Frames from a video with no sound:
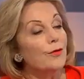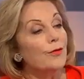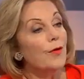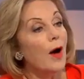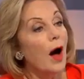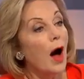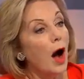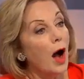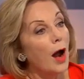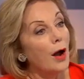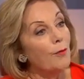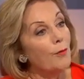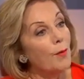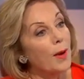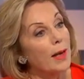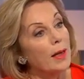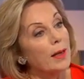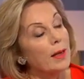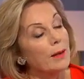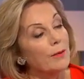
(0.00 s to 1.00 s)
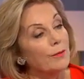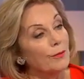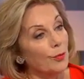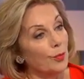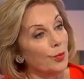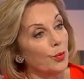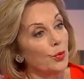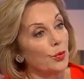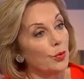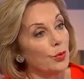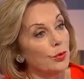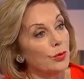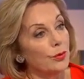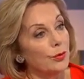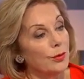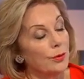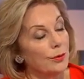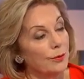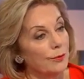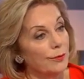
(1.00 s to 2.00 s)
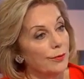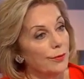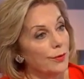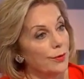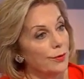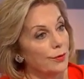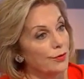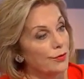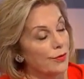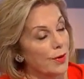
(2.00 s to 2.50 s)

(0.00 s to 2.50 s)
of high-ranking support for your